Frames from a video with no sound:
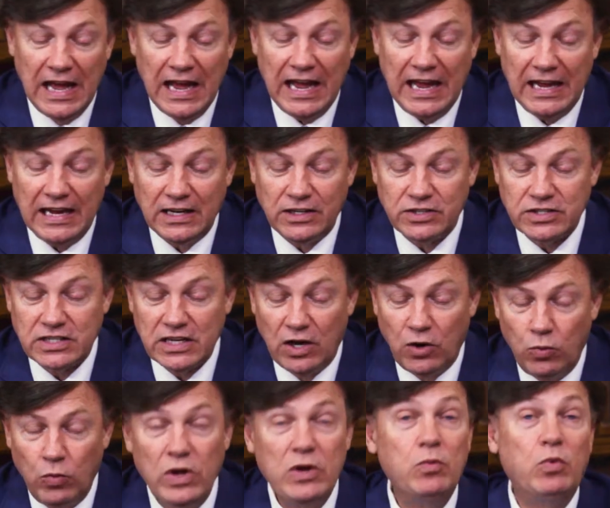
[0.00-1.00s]
And
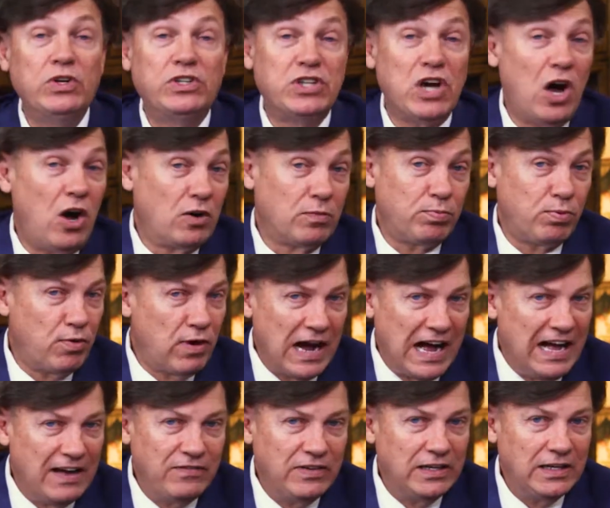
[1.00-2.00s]
so we would talk
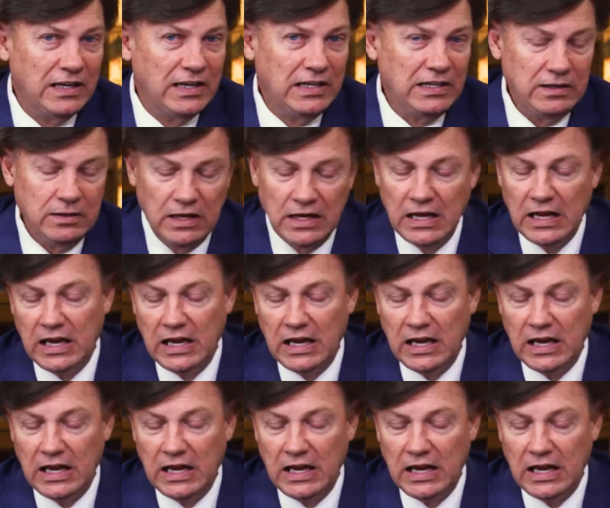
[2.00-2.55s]
privately.